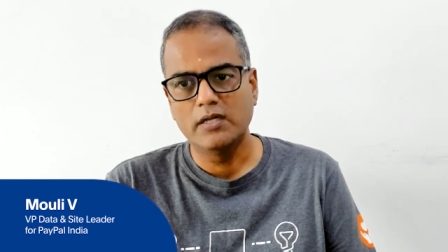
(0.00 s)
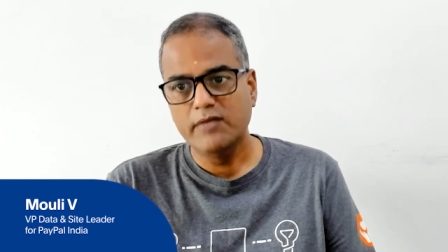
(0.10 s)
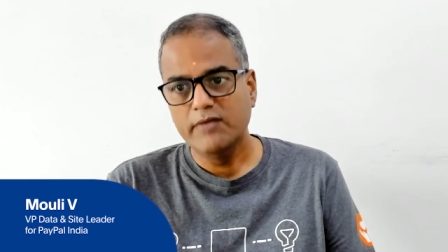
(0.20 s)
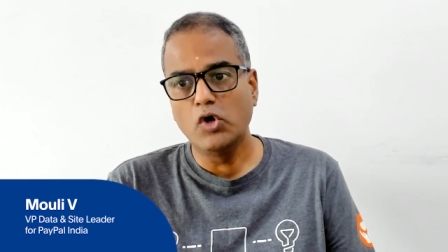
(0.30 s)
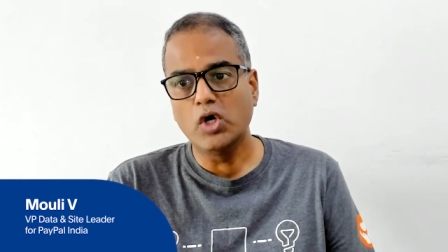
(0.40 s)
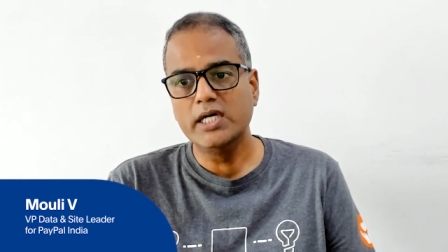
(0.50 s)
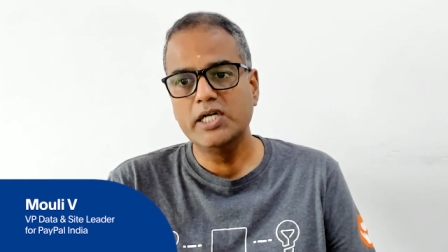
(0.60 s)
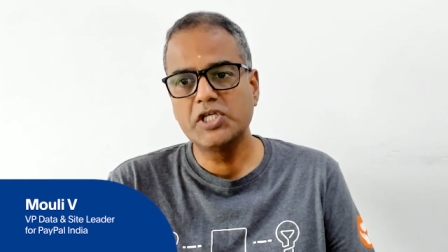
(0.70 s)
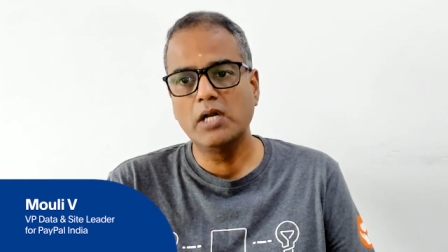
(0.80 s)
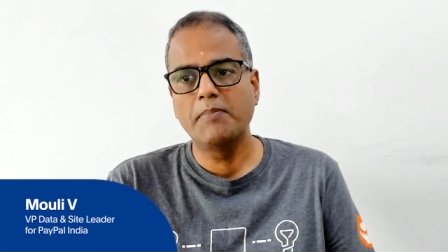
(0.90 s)
If you look at
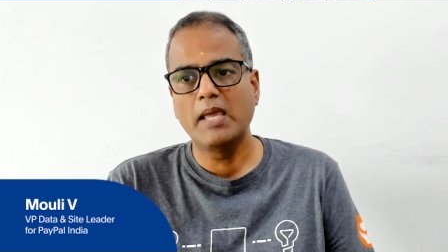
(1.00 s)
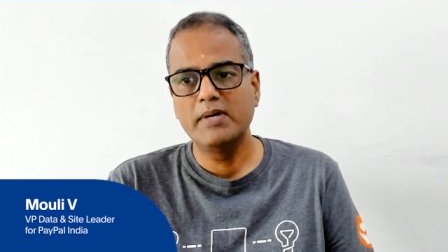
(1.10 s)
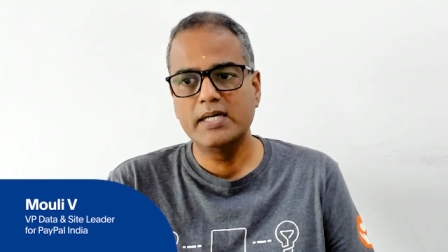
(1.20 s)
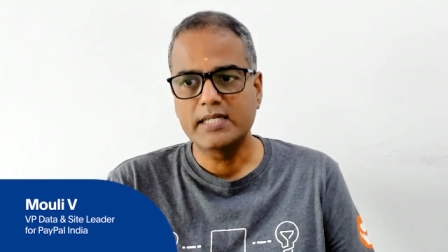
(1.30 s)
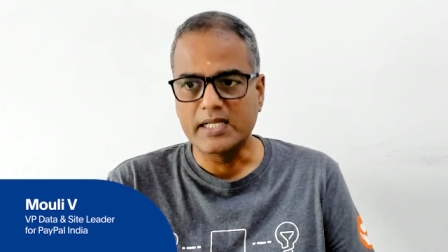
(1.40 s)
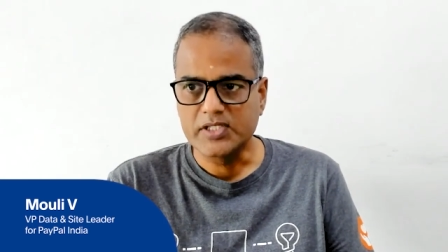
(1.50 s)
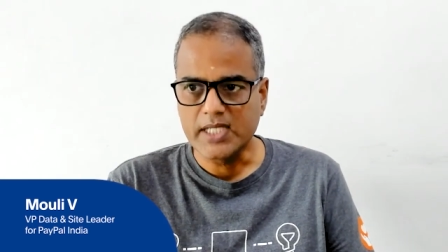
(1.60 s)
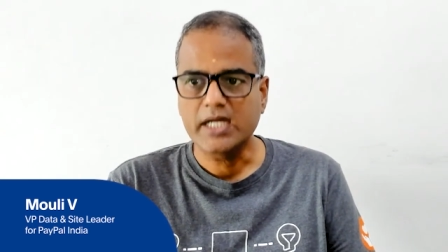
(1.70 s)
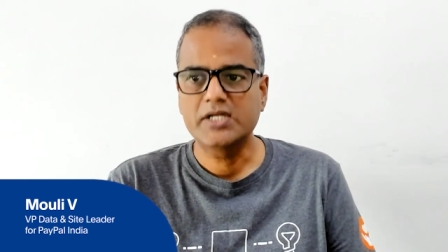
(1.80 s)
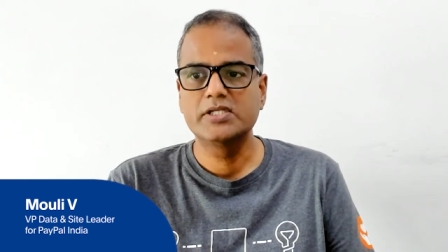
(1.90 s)
digital payment
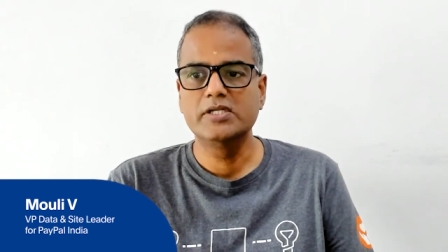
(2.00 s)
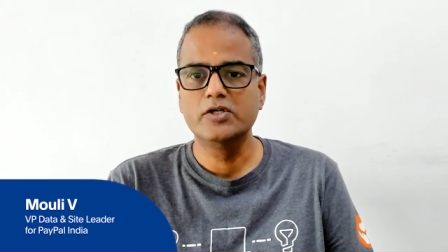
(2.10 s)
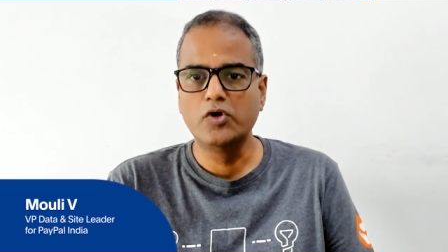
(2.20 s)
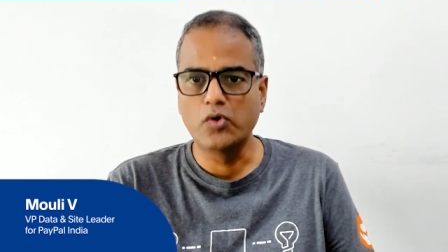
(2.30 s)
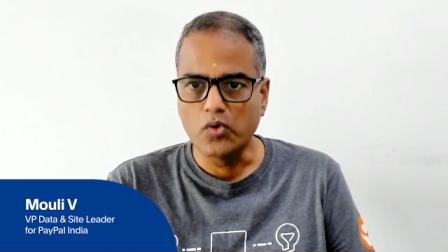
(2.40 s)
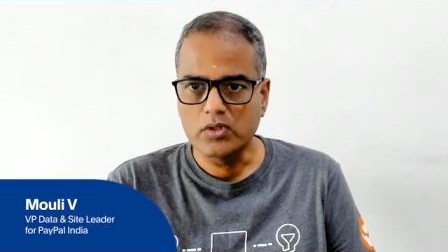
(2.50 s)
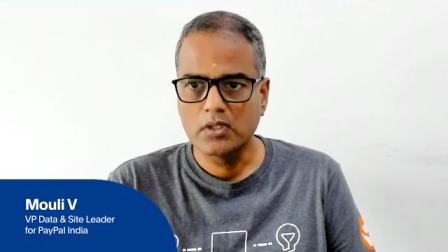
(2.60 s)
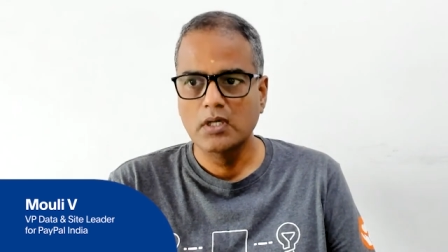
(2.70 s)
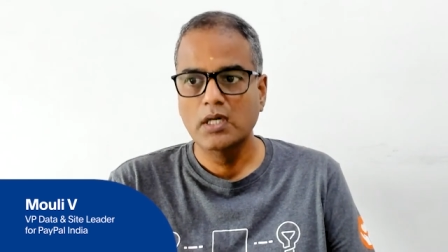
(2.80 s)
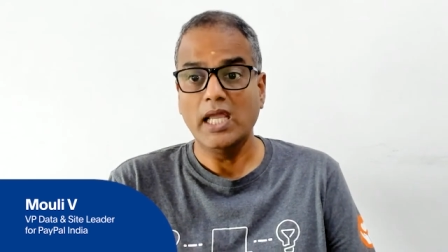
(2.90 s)
transaction growth
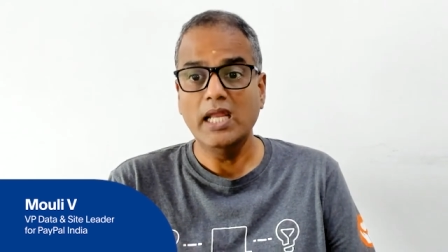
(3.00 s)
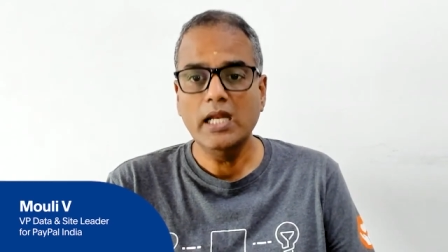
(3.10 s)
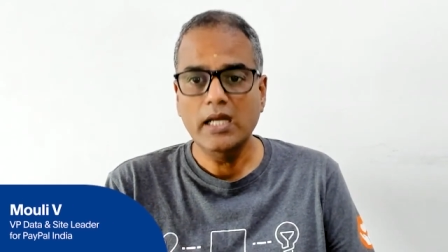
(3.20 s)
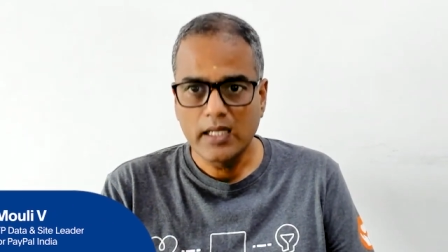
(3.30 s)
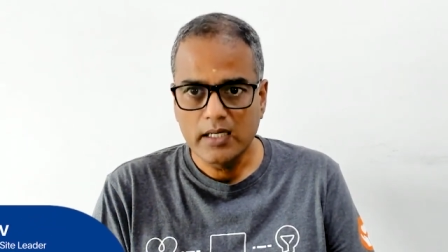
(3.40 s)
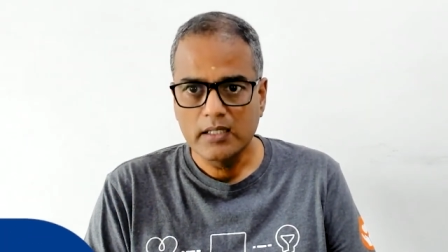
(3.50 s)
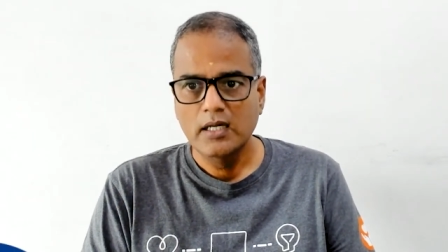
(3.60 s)
in India,